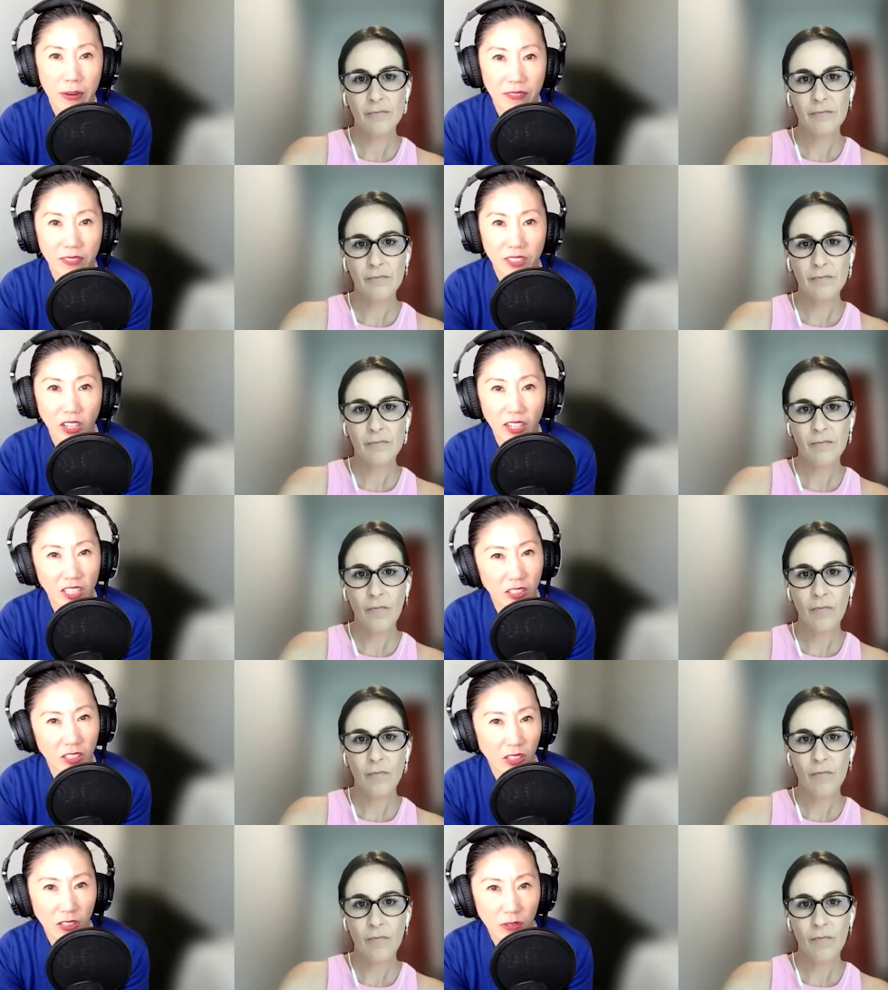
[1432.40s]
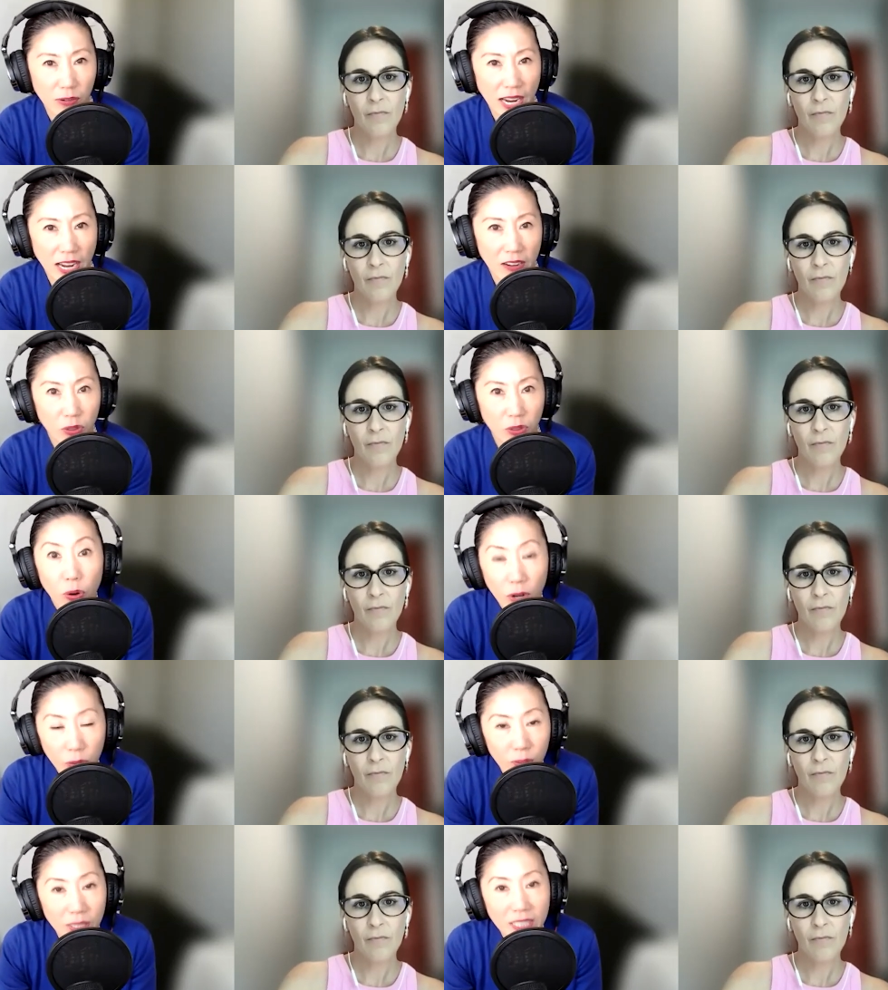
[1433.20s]
Speaker 1: of starting to look around?
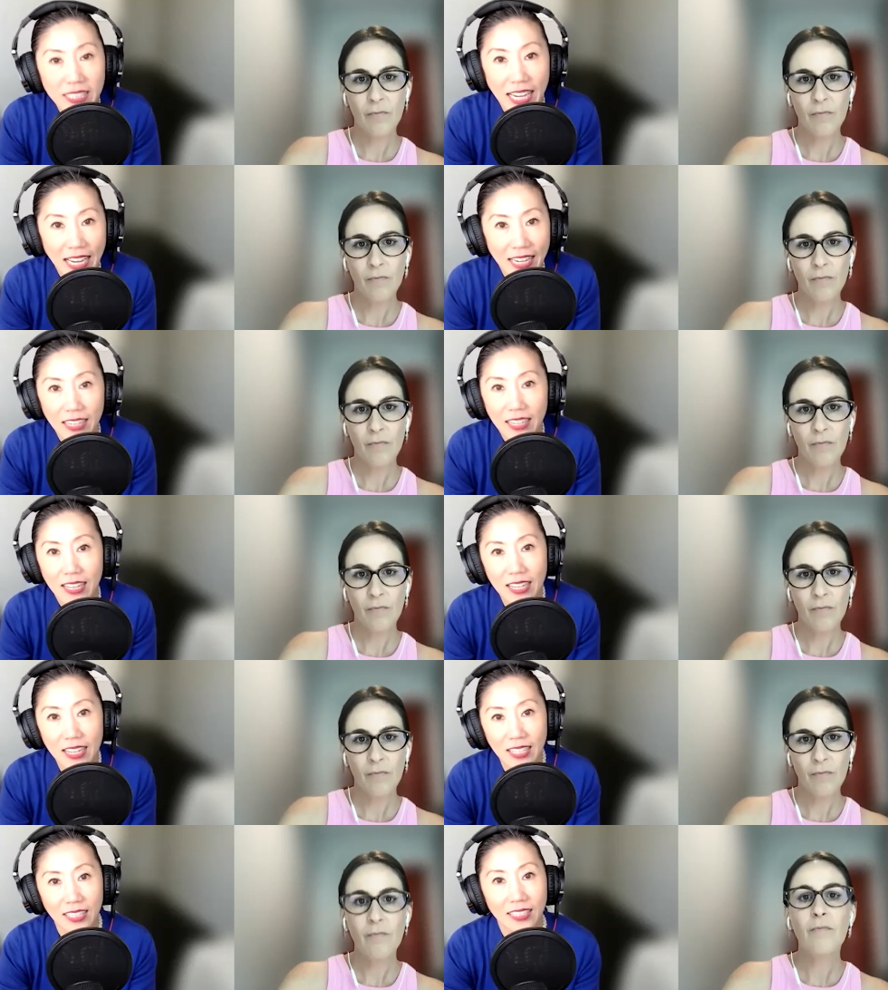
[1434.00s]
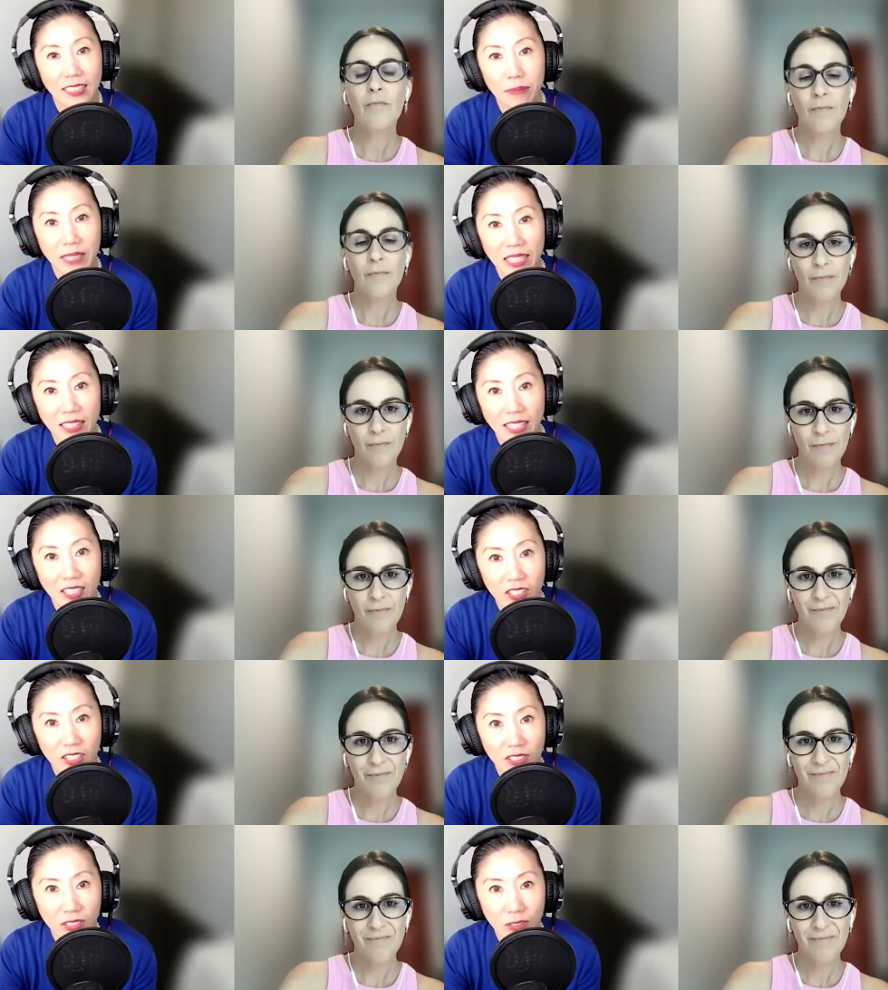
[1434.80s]
Or was that something that
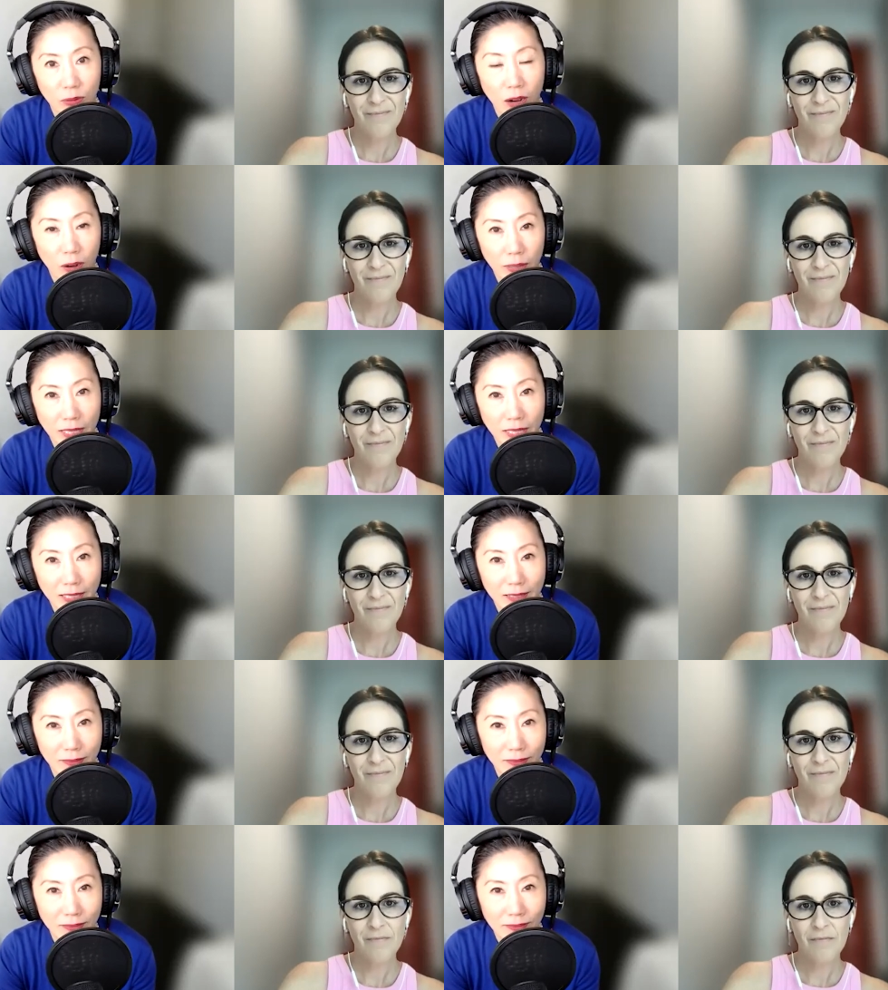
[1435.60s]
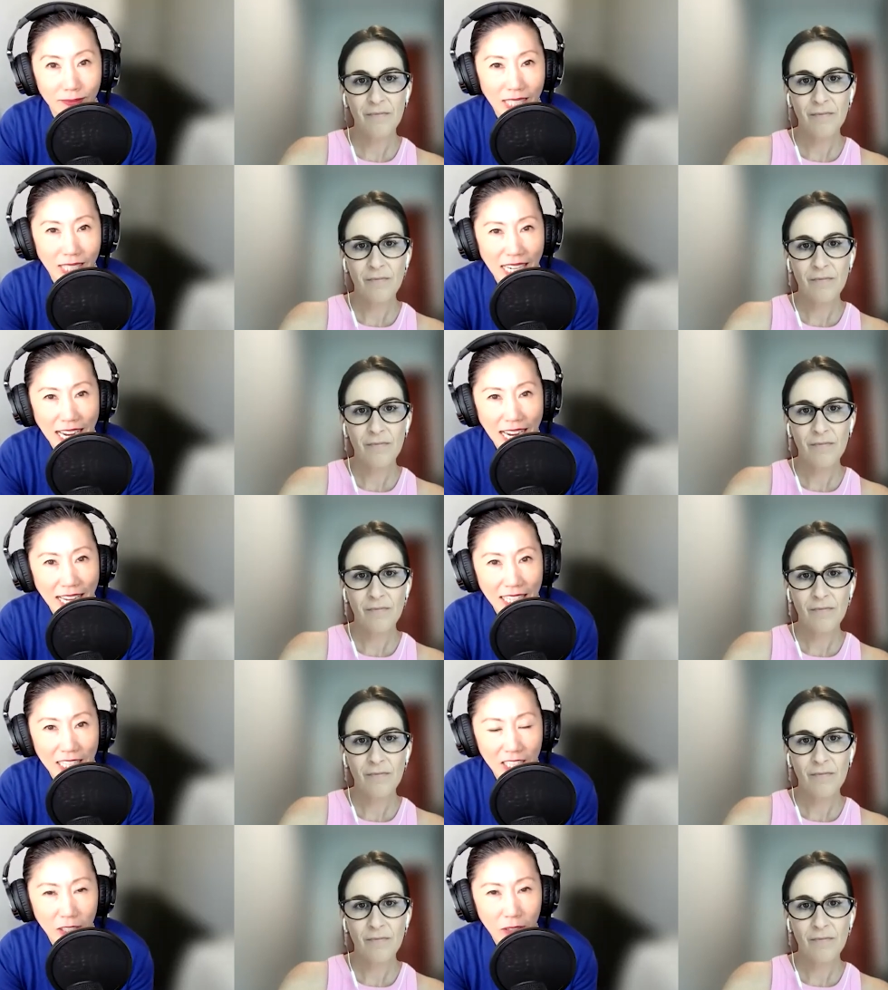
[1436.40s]
you always kind of had
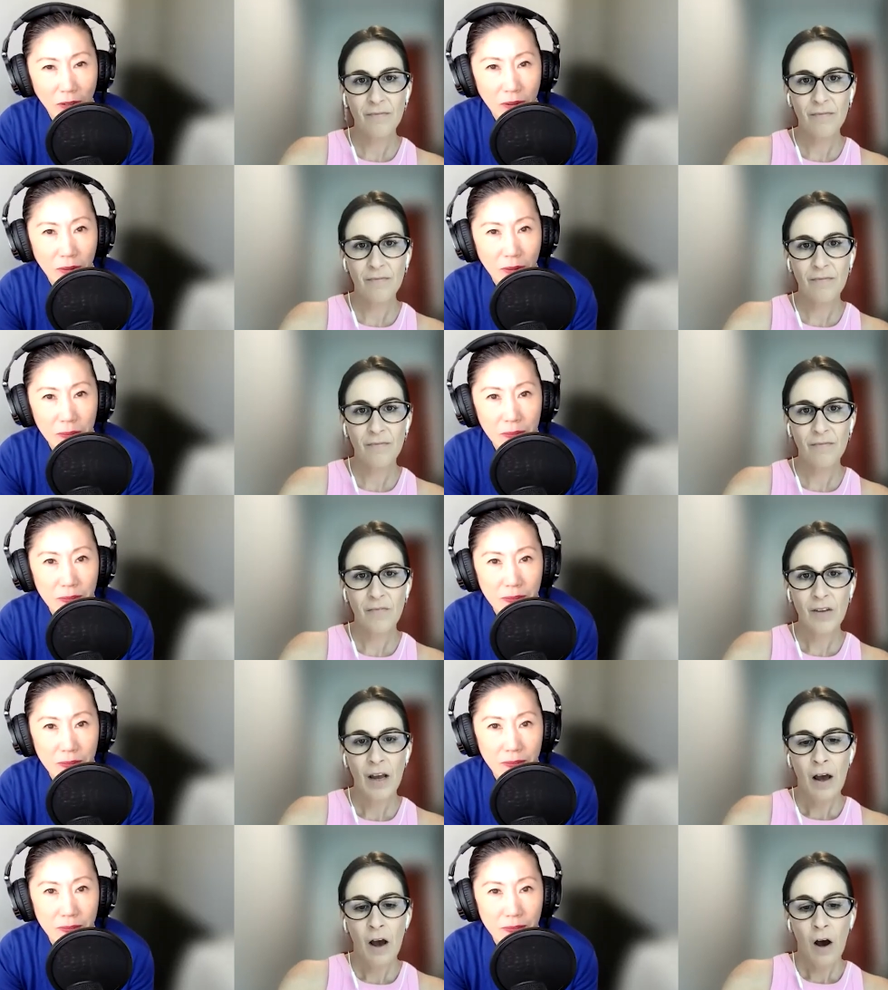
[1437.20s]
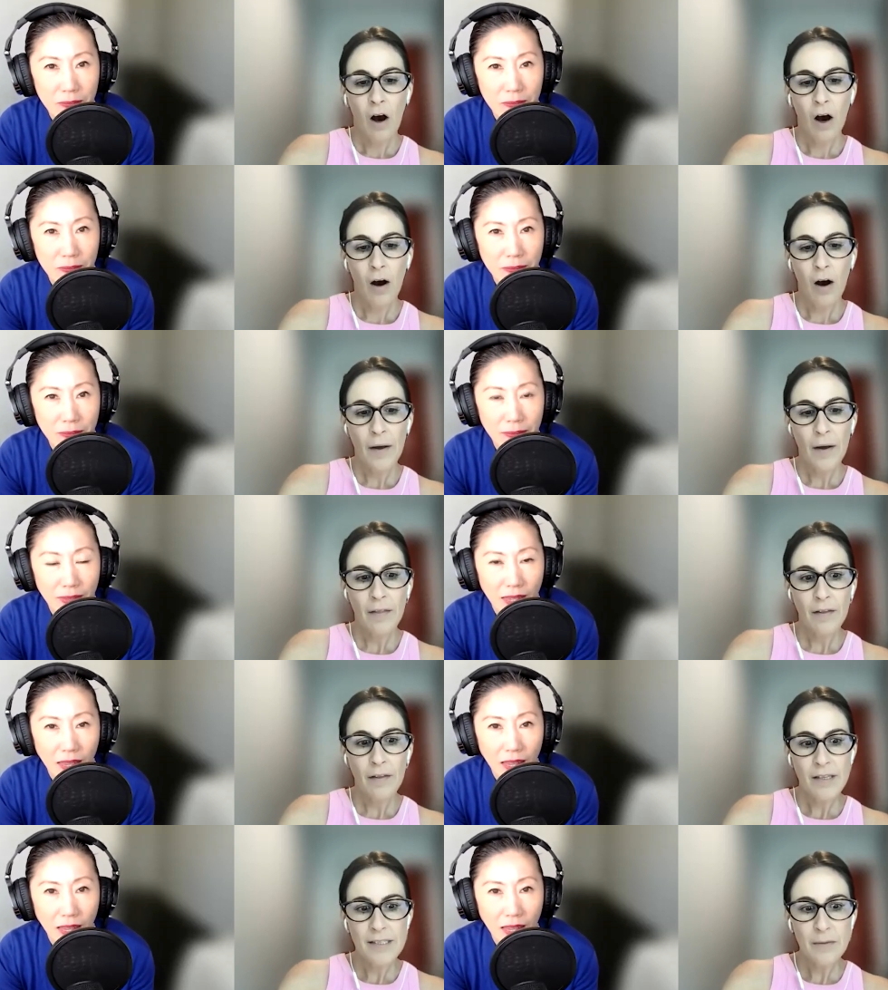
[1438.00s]
in you?
Speaker 2: Oh, I
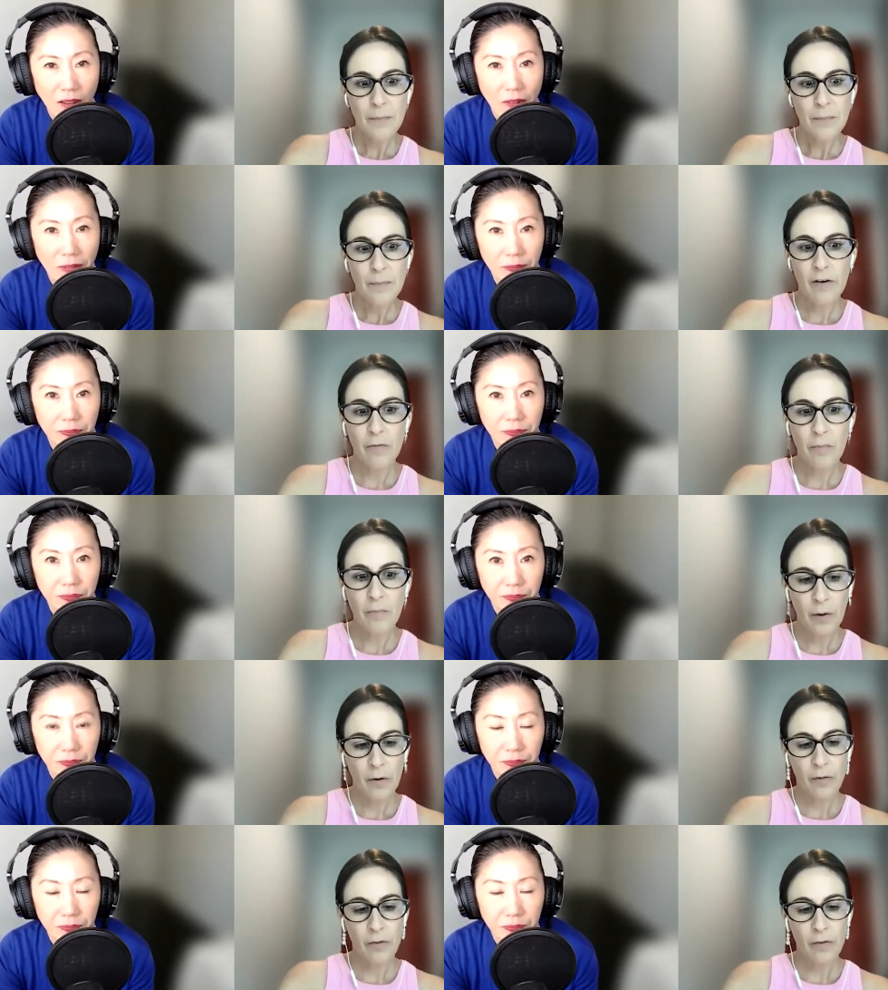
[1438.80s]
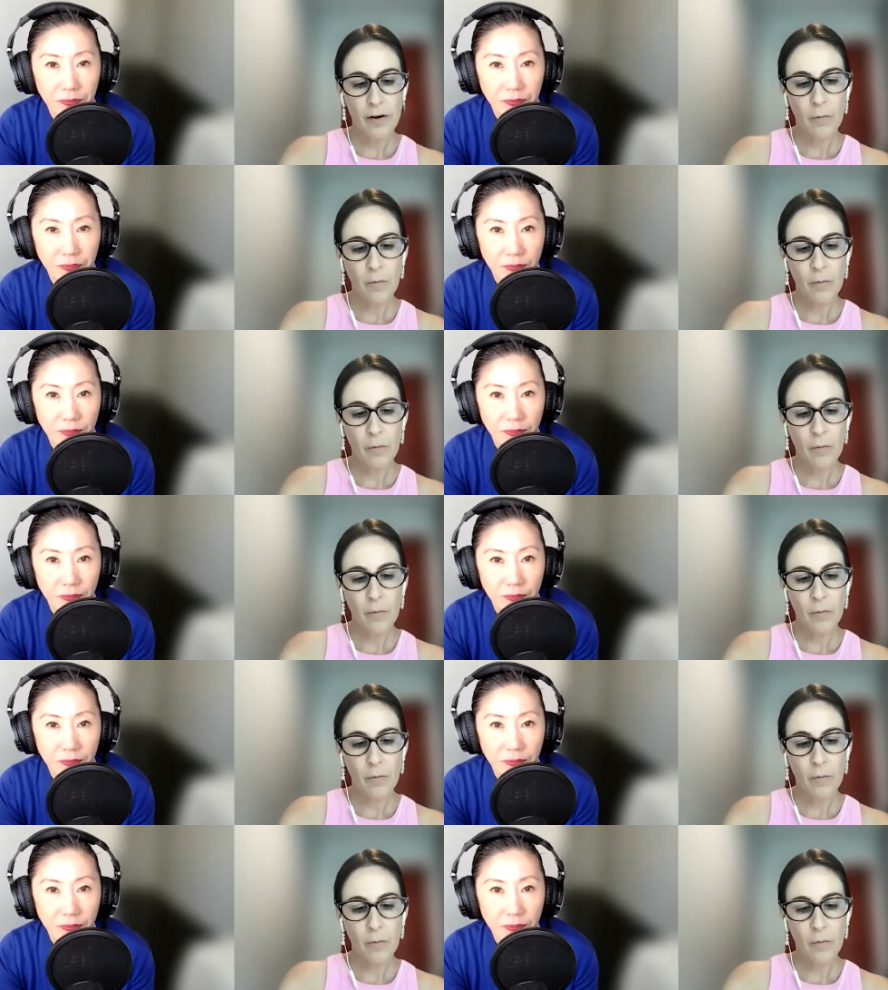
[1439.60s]
think that's a bit of both. And